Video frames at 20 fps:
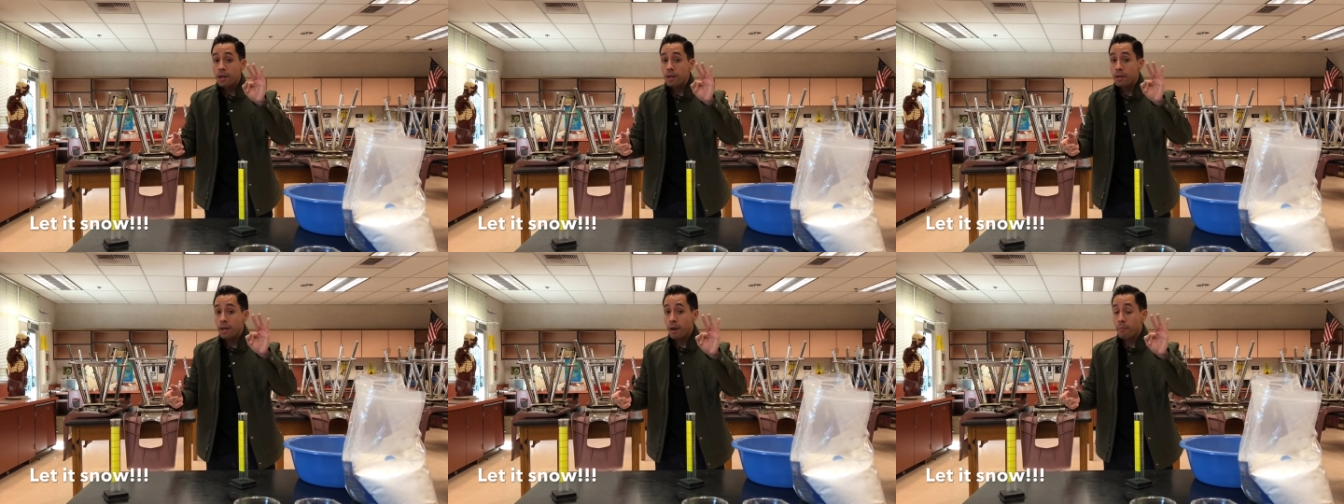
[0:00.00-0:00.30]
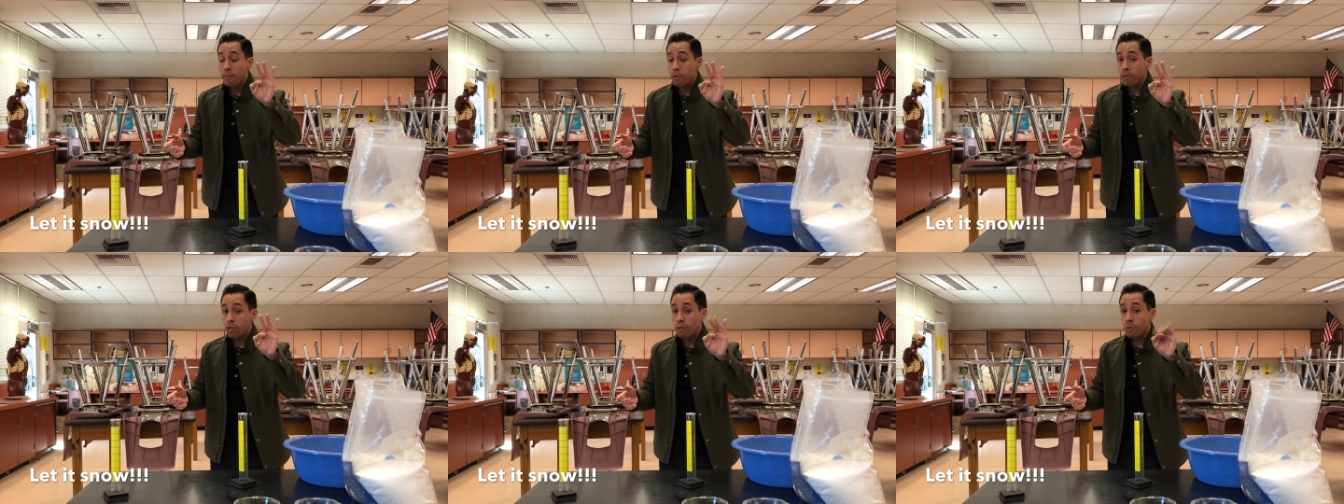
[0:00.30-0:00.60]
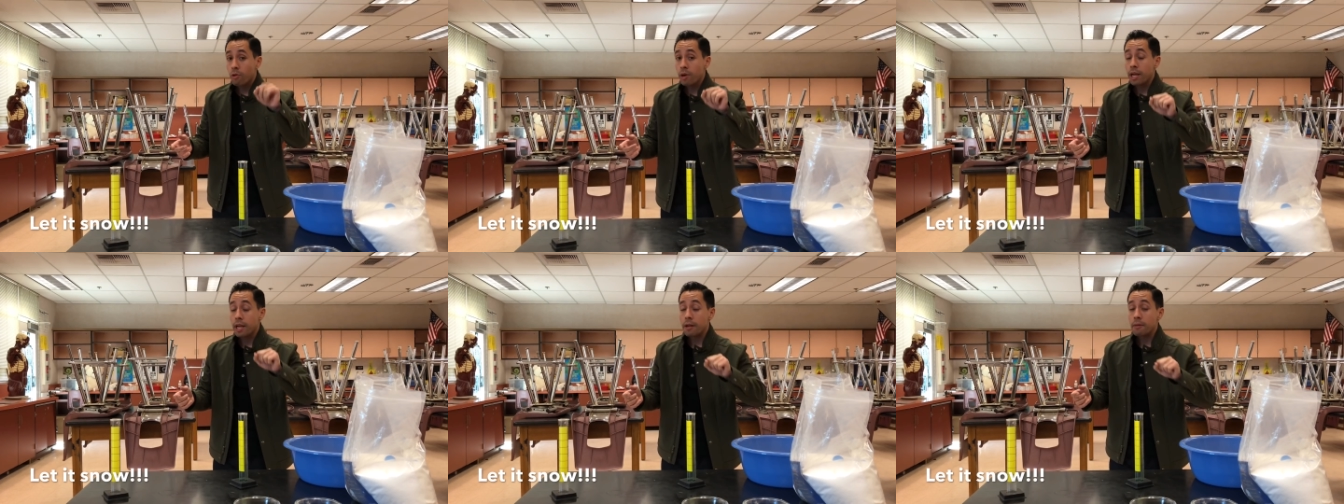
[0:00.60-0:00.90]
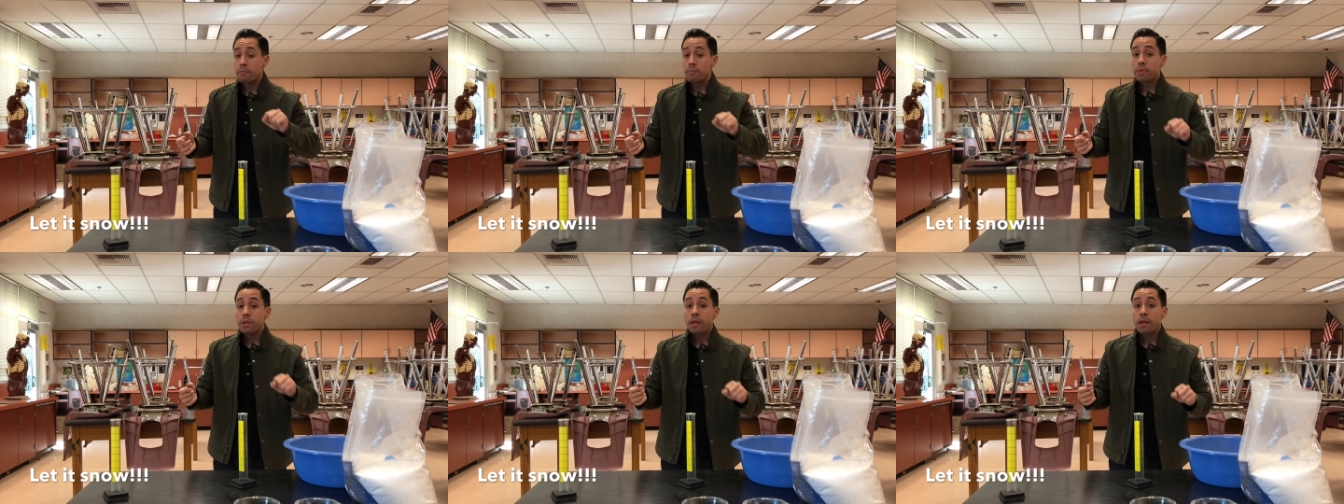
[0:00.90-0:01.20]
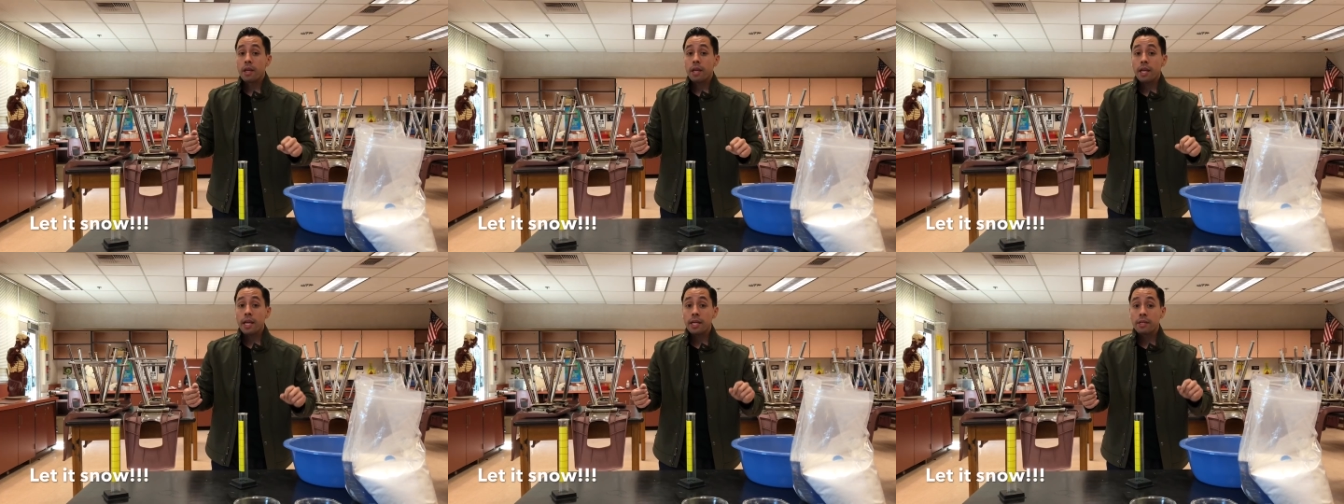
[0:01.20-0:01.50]
Number three,
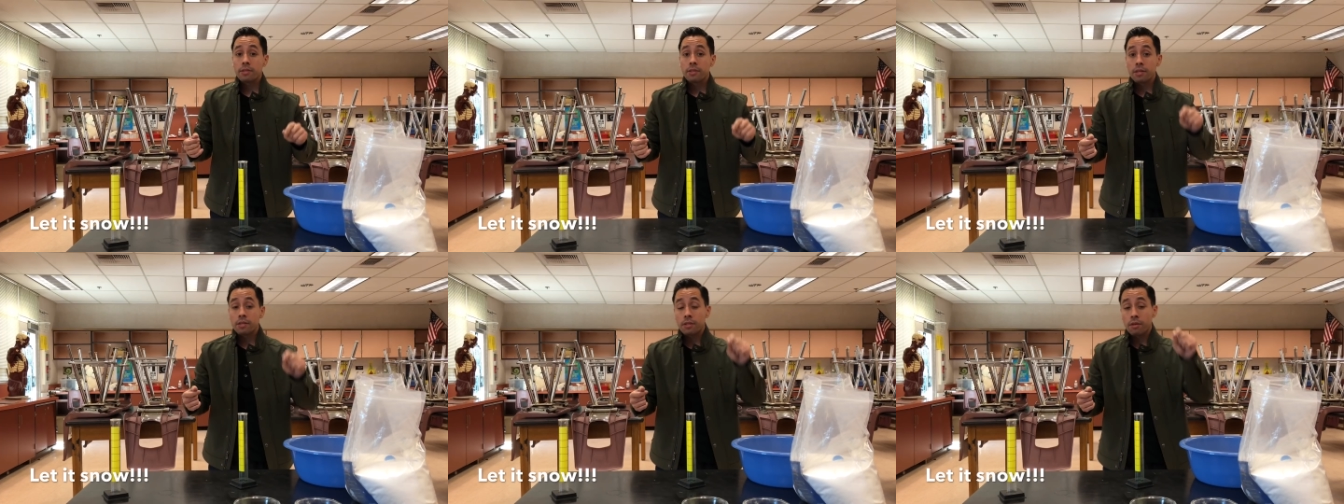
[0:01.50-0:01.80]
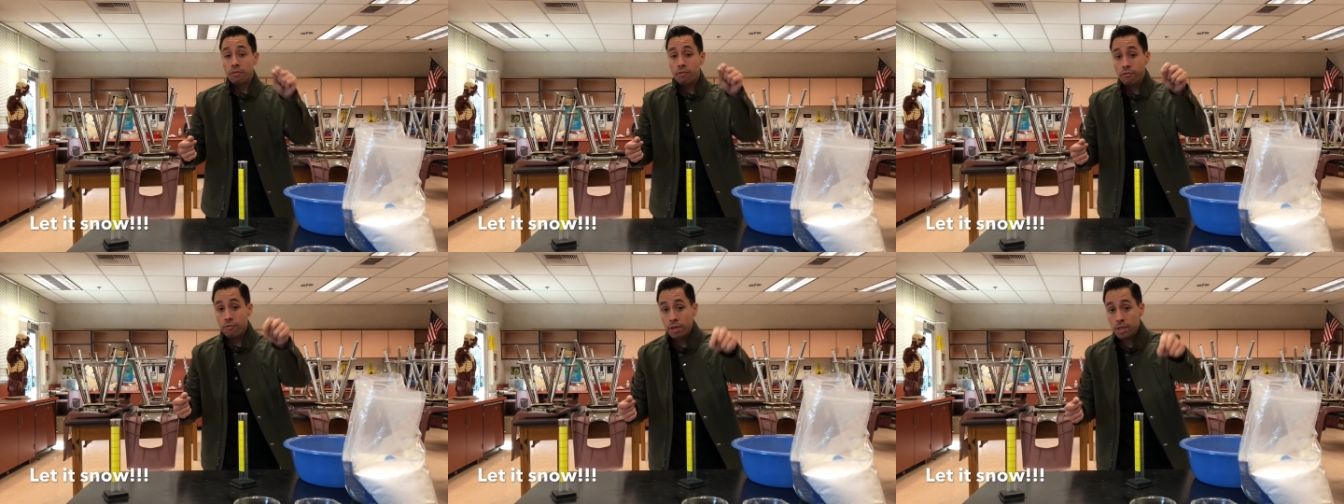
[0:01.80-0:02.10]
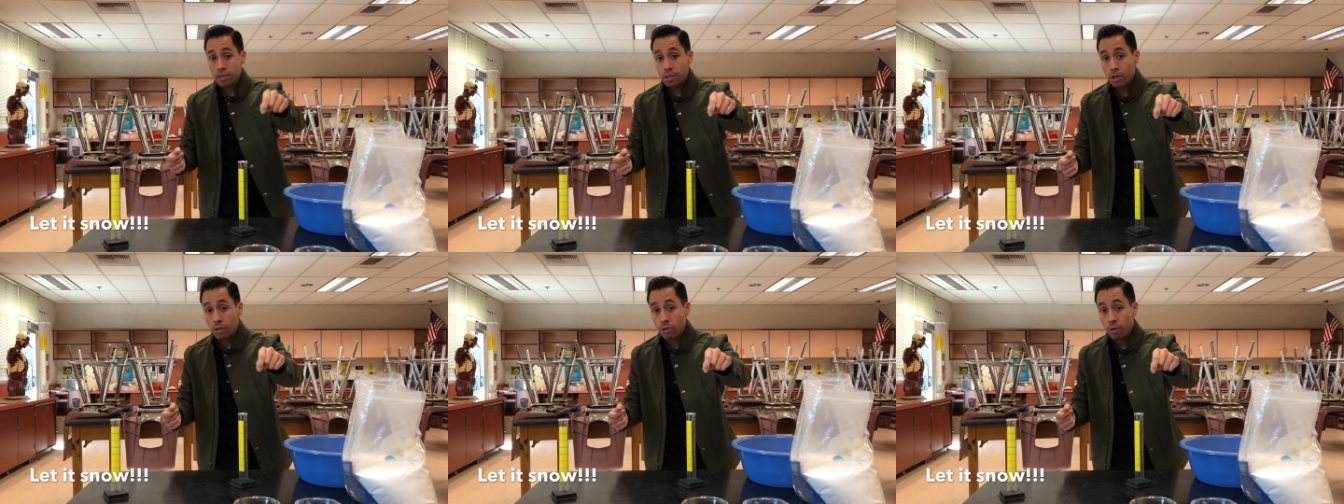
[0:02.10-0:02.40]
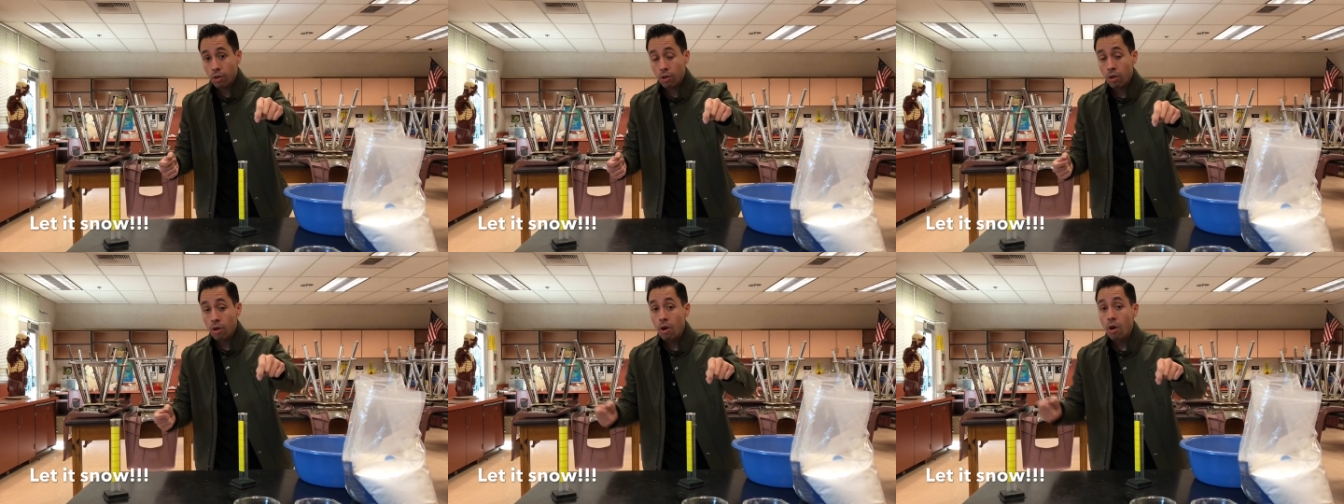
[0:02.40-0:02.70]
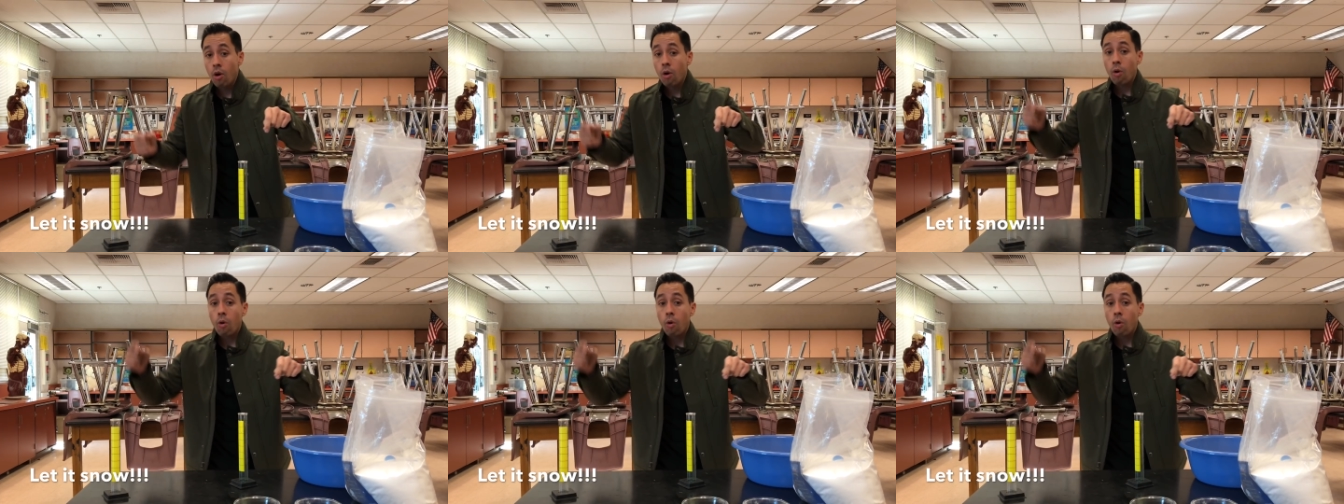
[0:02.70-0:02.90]
is this a physical